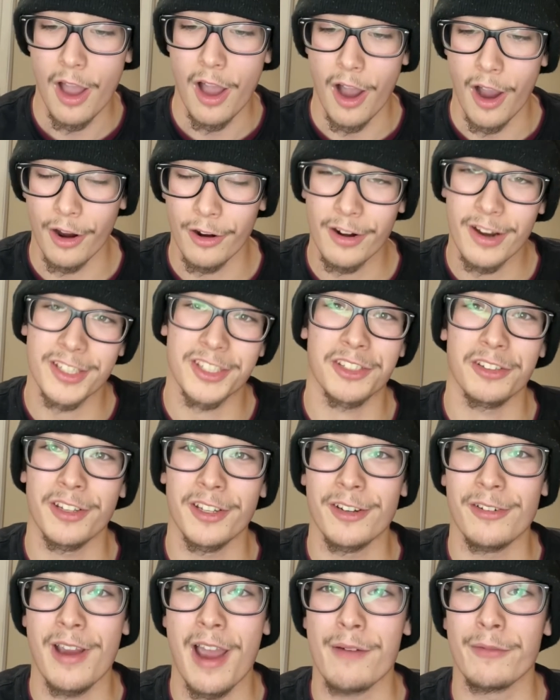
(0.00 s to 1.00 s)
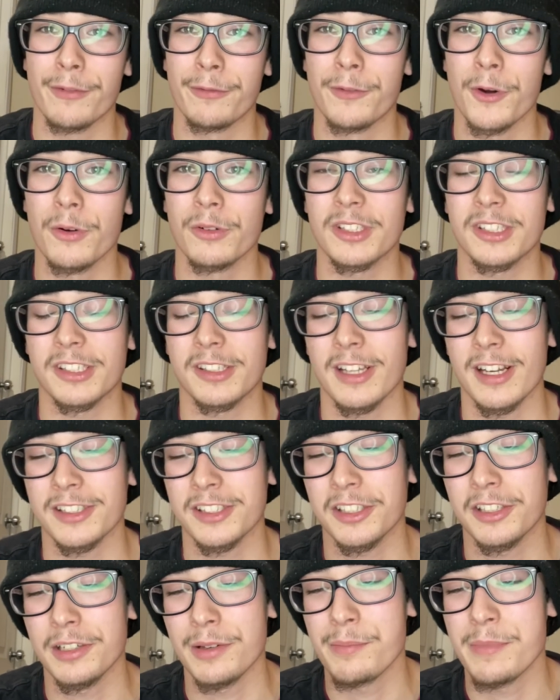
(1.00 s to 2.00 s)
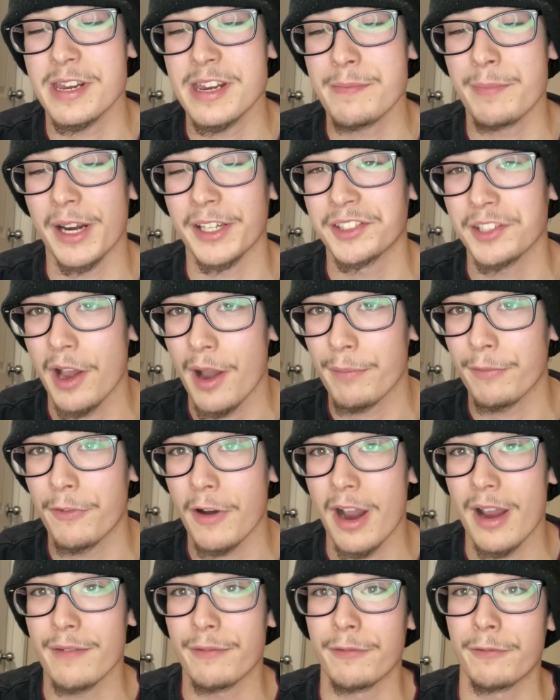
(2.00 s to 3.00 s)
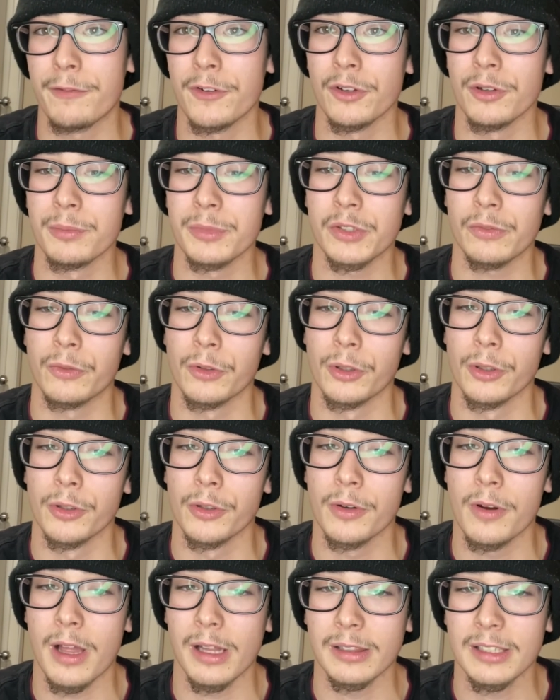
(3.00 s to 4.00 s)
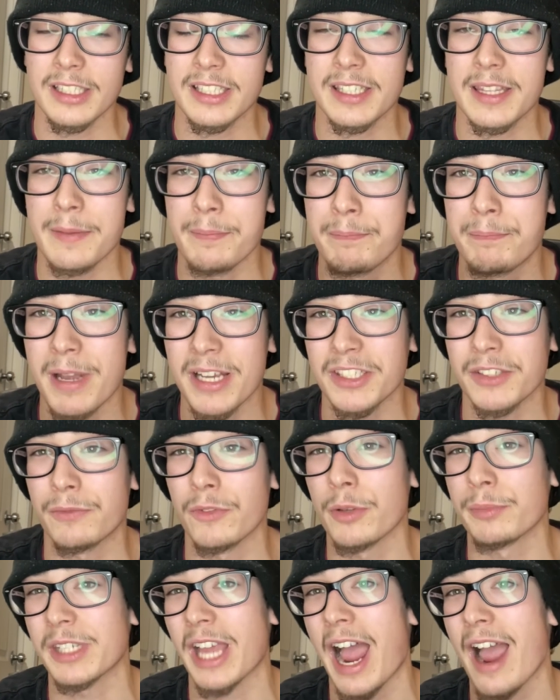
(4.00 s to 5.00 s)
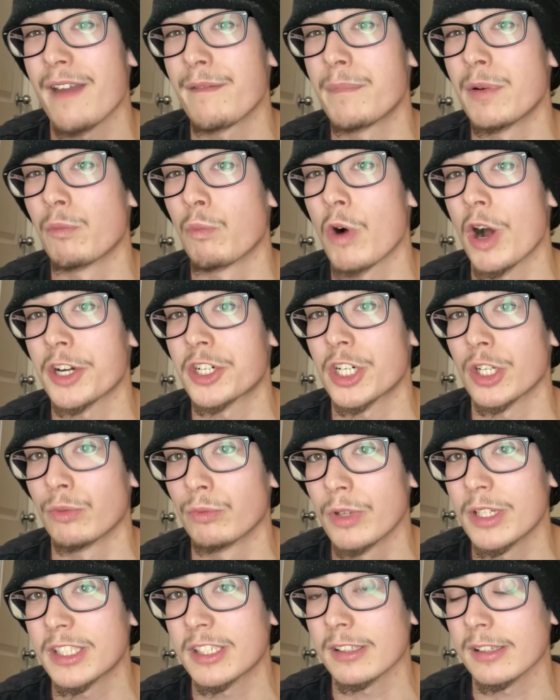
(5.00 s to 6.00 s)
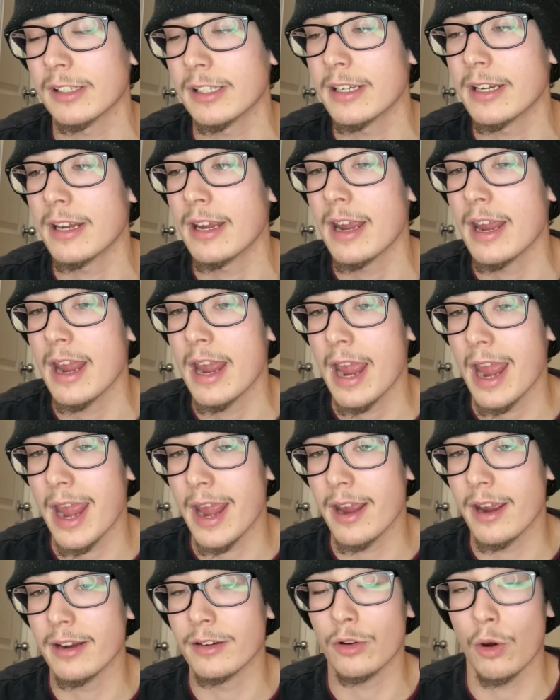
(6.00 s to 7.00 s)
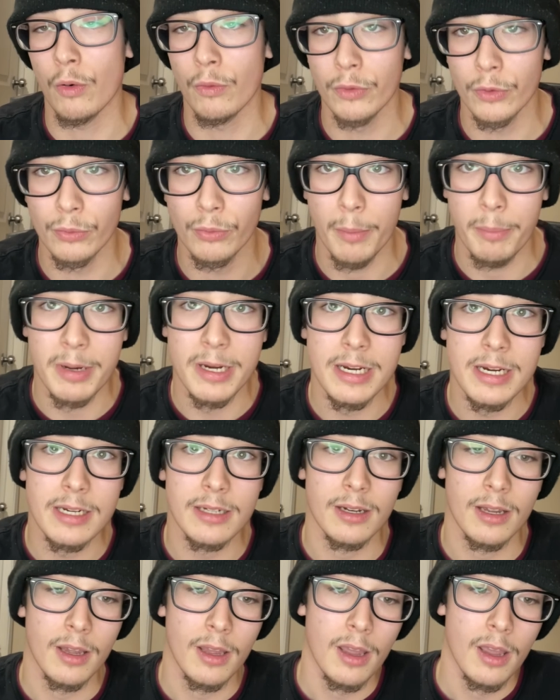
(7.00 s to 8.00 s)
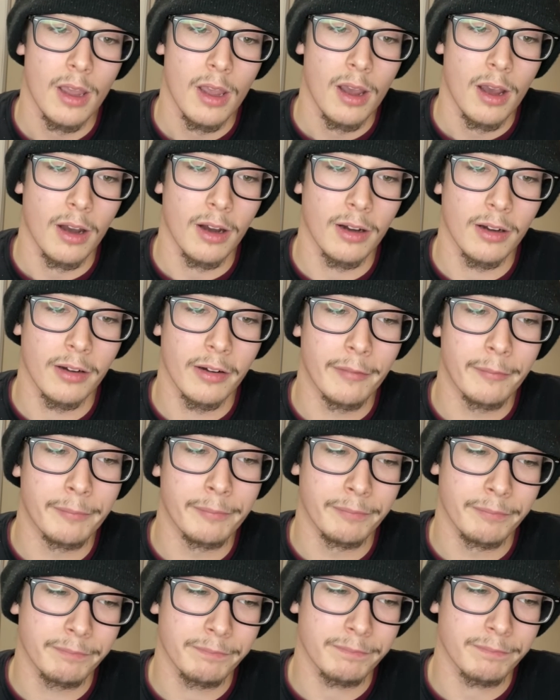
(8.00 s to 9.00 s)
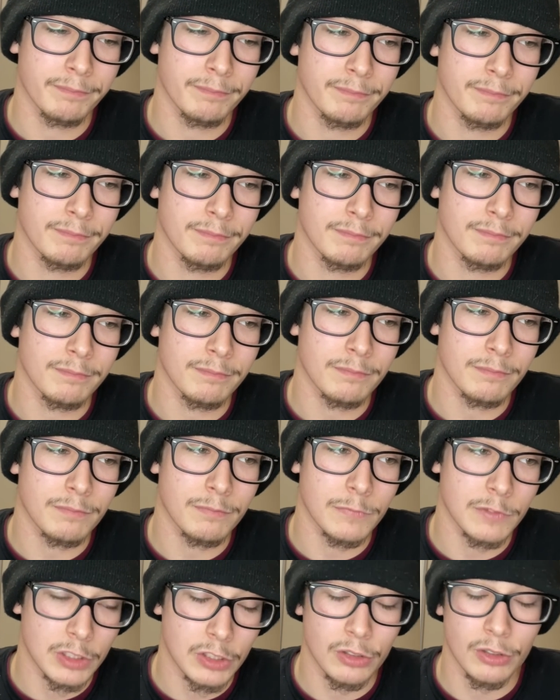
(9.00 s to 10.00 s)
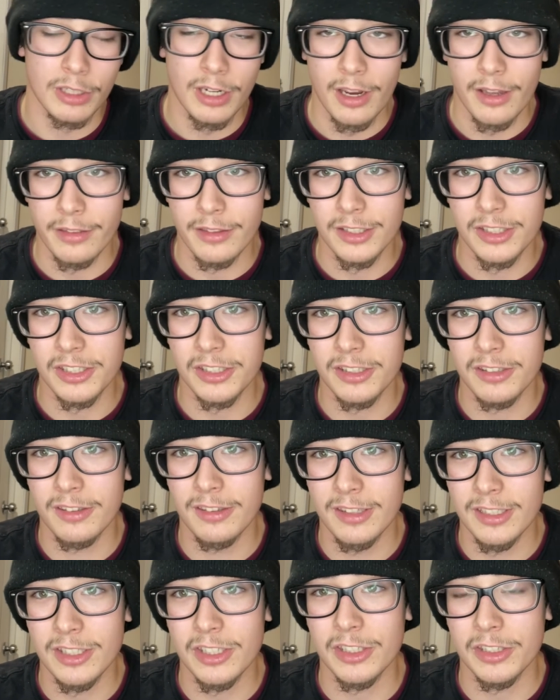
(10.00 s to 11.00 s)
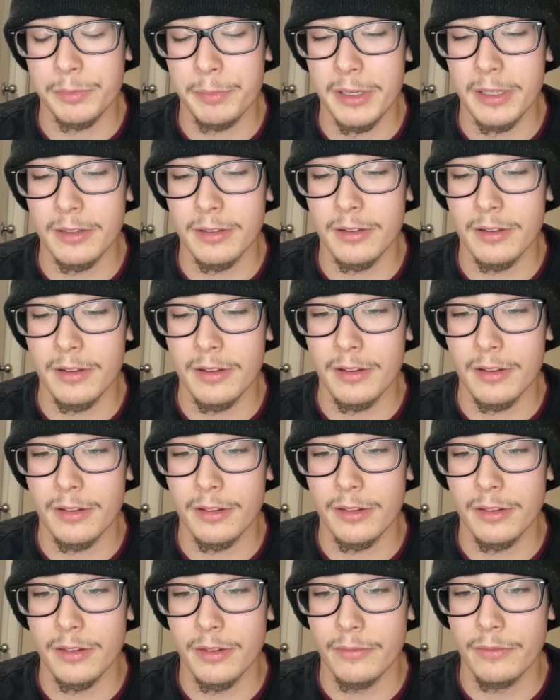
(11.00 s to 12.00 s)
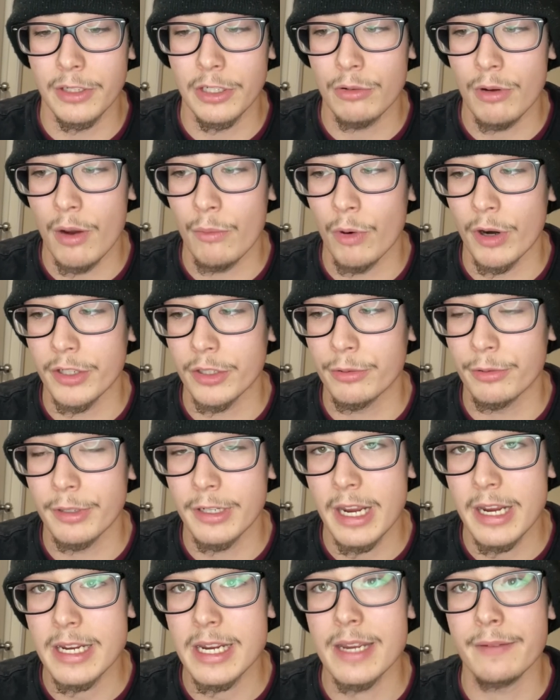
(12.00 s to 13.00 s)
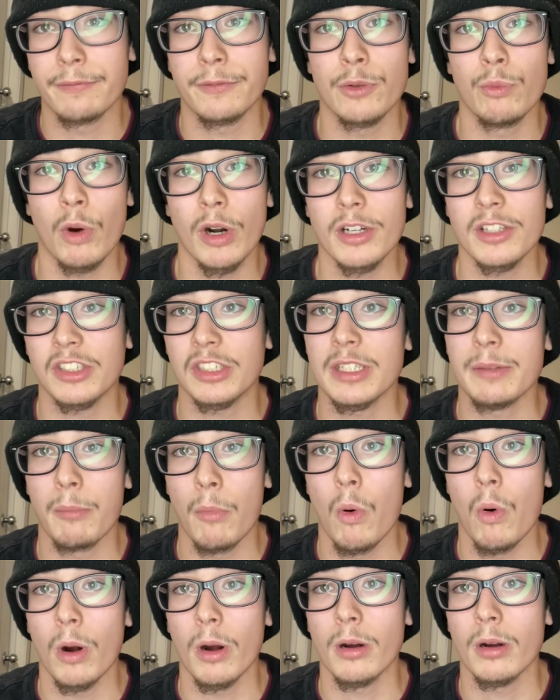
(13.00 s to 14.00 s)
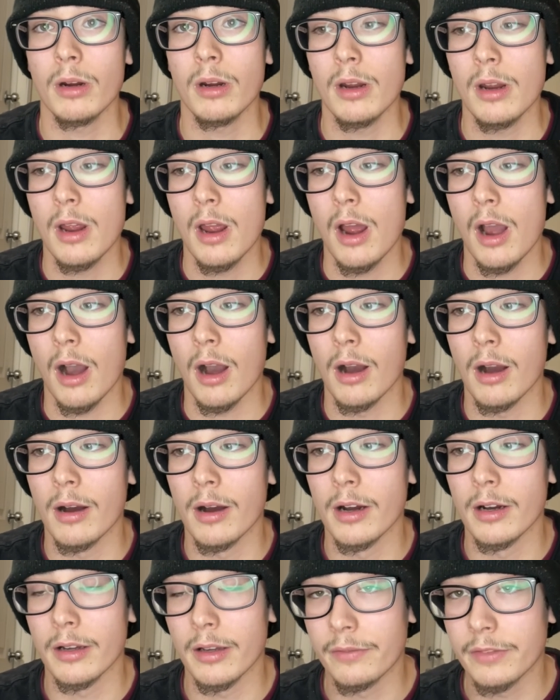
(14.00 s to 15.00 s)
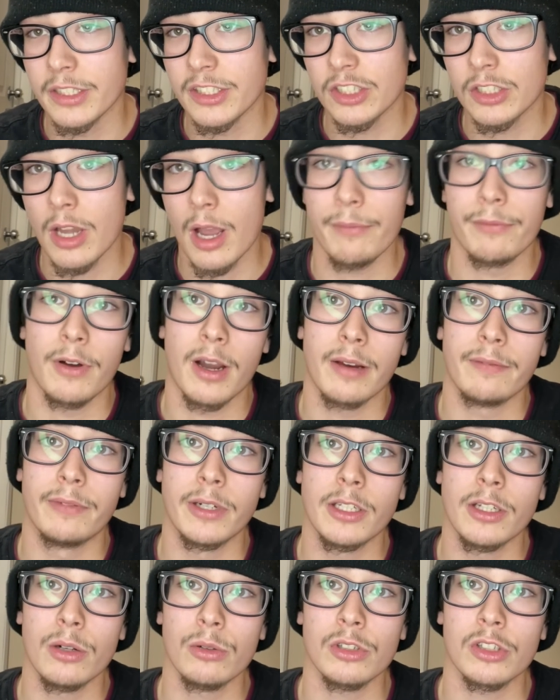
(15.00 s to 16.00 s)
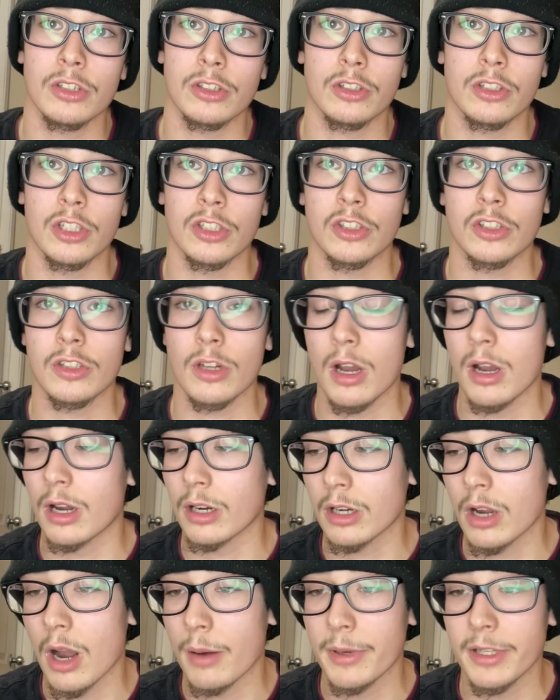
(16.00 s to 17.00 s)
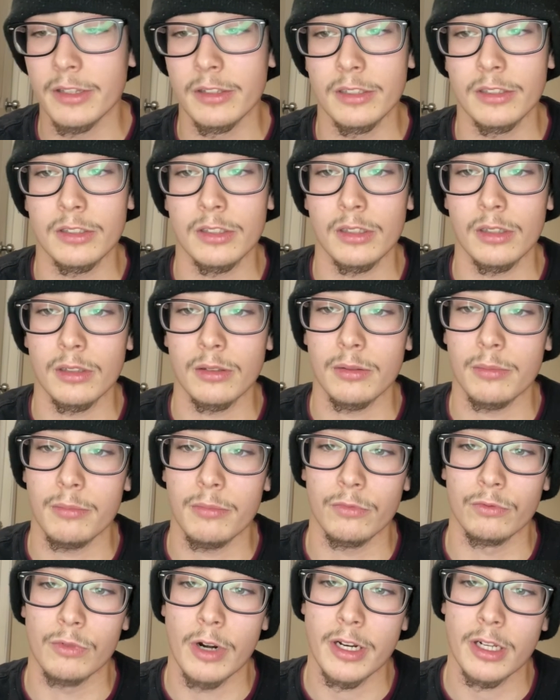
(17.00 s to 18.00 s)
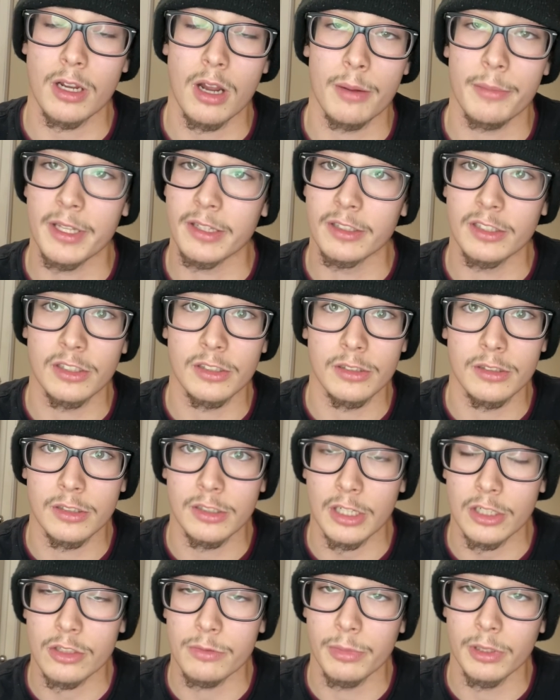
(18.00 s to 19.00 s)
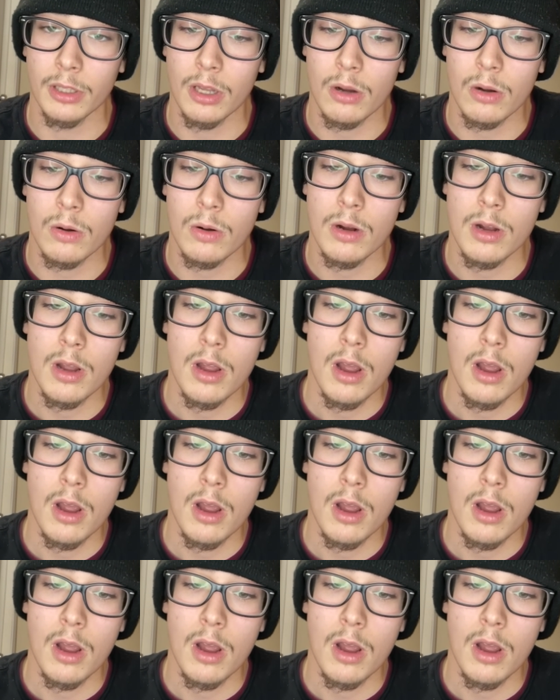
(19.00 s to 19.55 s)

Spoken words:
Alright, so there you have it, folks. That's going to be my top 5 films for at least the best films I've been watching recently and over repeat. So yeah, this has been the video I wanted to create. If you want to see more of these top 5 videos, just write a comment in this section below.